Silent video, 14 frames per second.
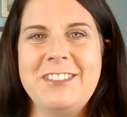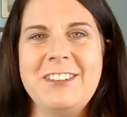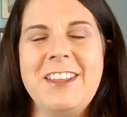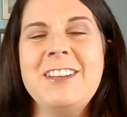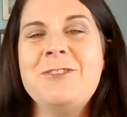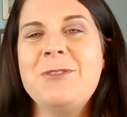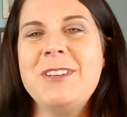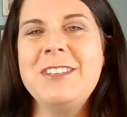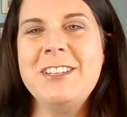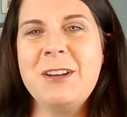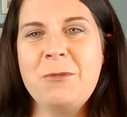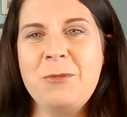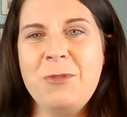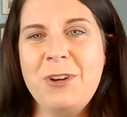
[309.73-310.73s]
So that's reason
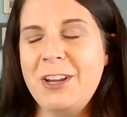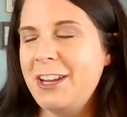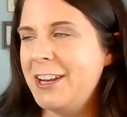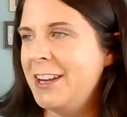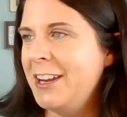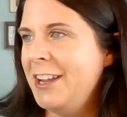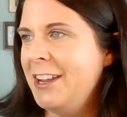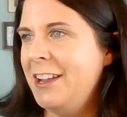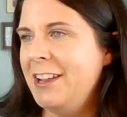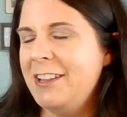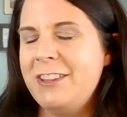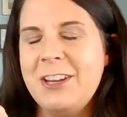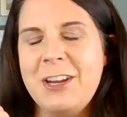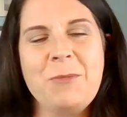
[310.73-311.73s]
number one
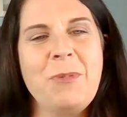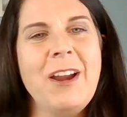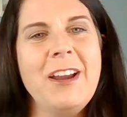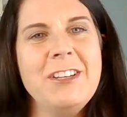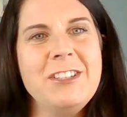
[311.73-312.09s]
that your brain